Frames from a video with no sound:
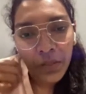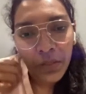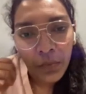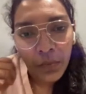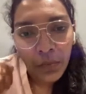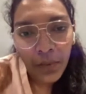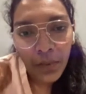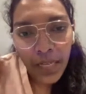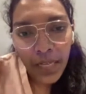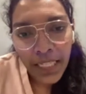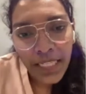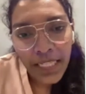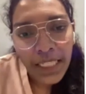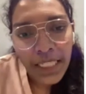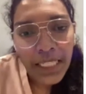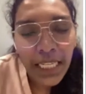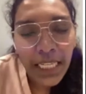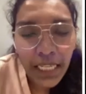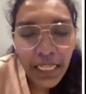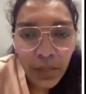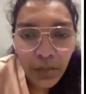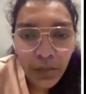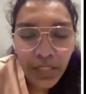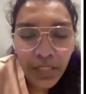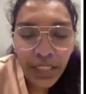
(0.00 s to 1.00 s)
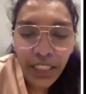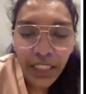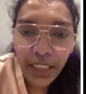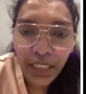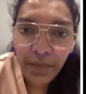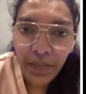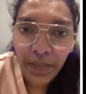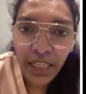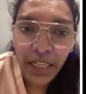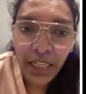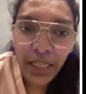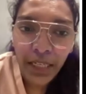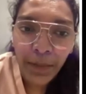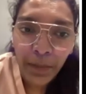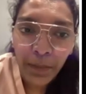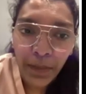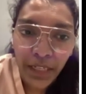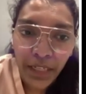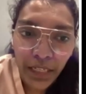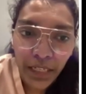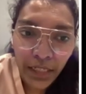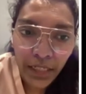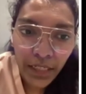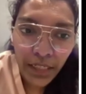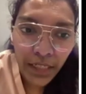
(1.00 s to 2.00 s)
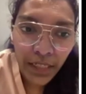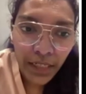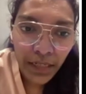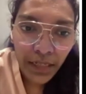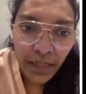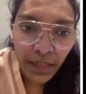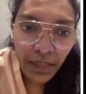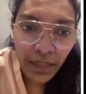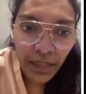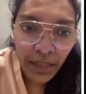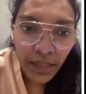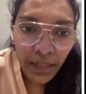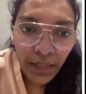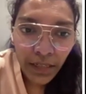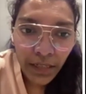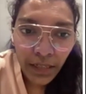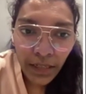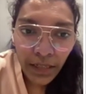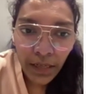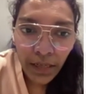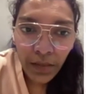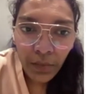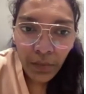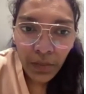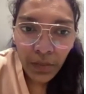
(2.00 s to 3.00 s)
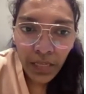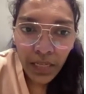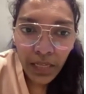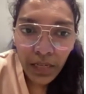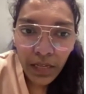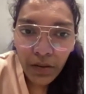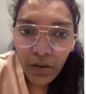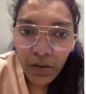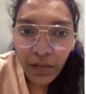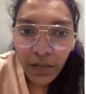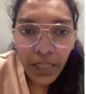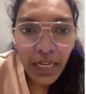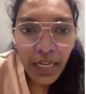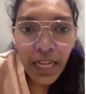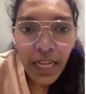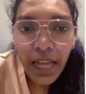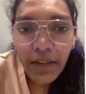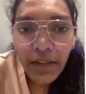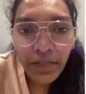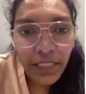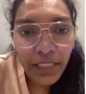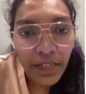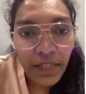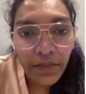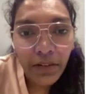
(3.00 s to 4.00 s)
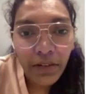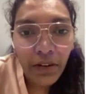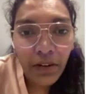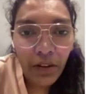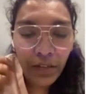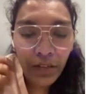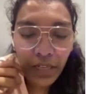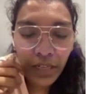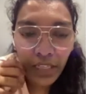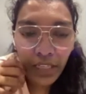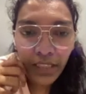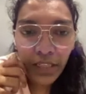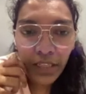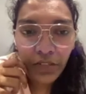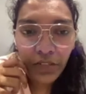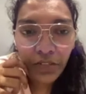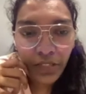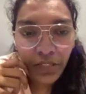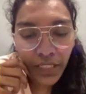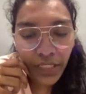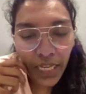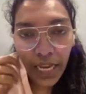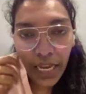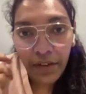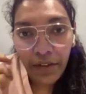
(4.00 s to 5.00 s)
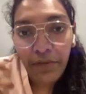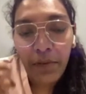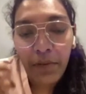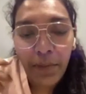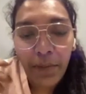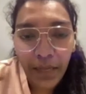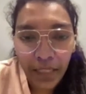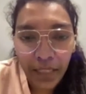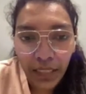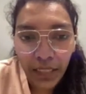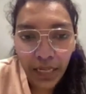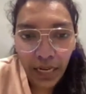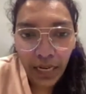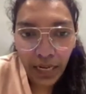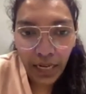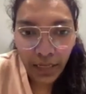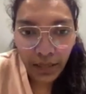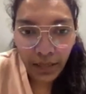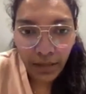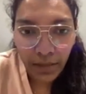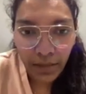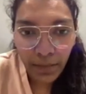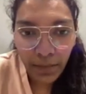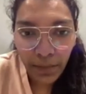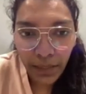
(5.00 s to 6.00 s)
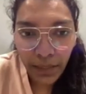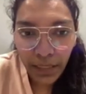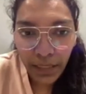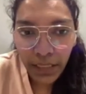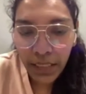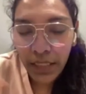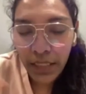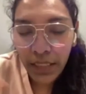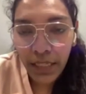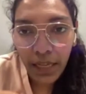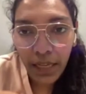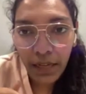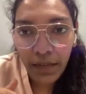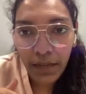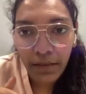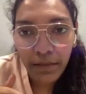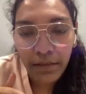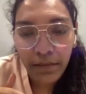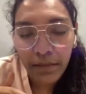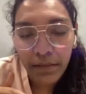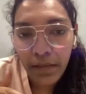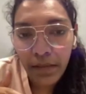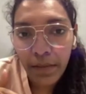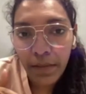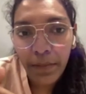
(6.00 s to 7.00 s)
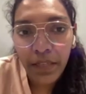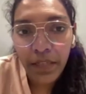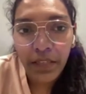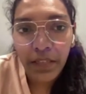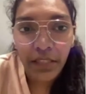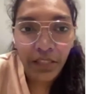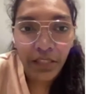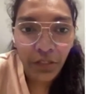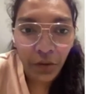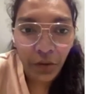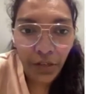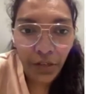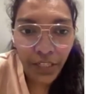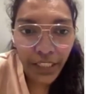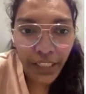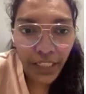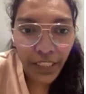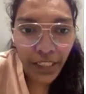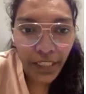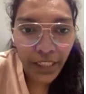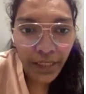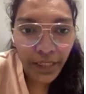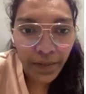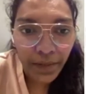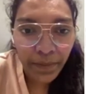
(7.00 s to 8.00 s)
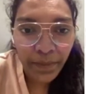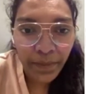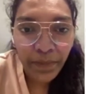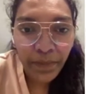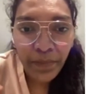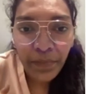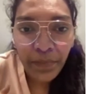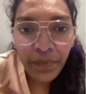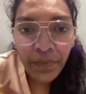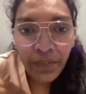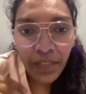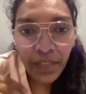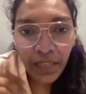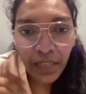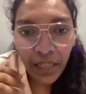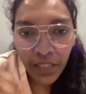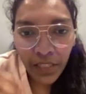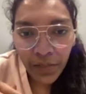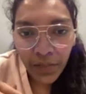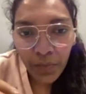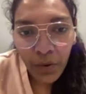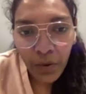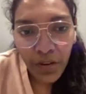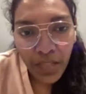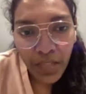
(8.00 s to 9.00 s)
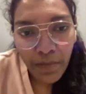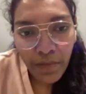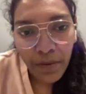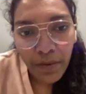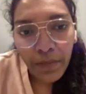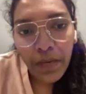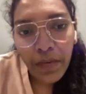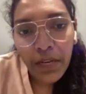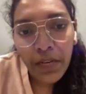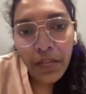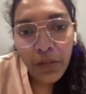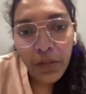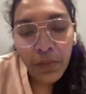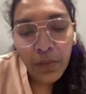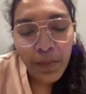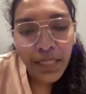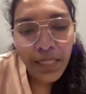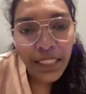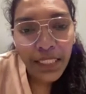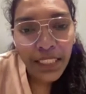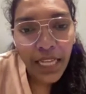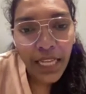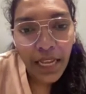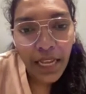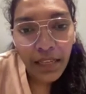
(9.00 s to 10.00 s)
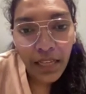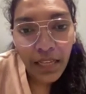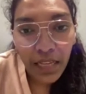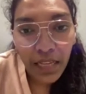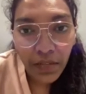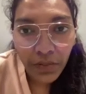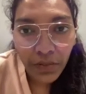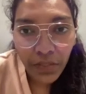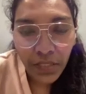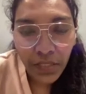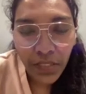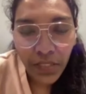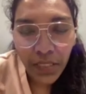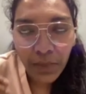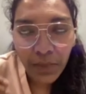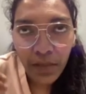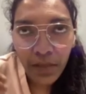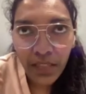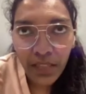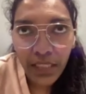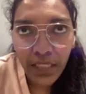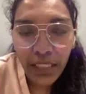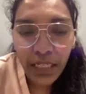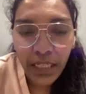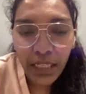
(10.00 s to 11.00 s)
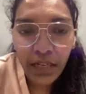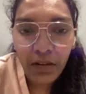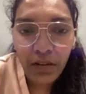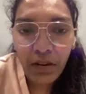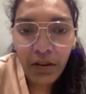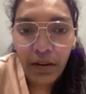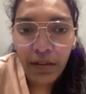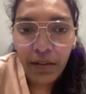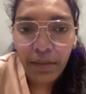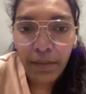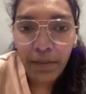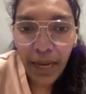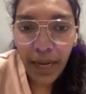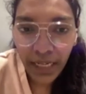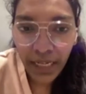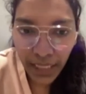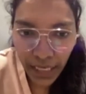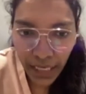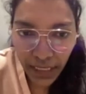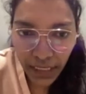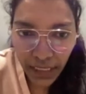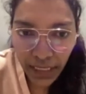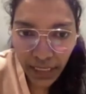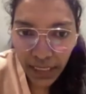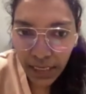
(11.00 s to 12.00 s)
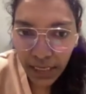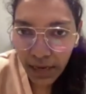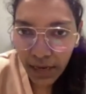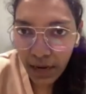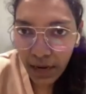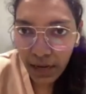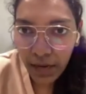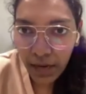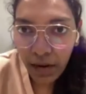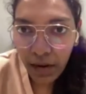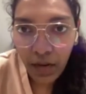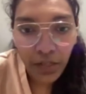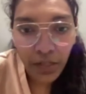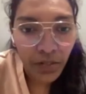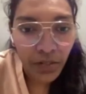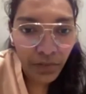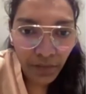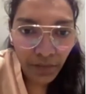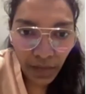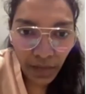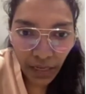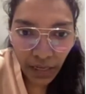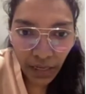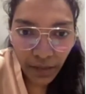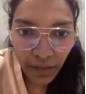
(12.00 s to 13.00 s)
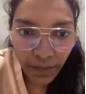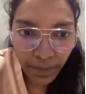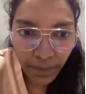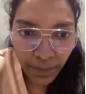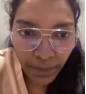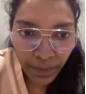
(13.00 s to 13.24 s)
So why is this ecosystem incomplete? We already have several organizations caring for mental health, but they are a bit disjointed. The touch points between humans and the ecosystem are still not mandated and hard to find.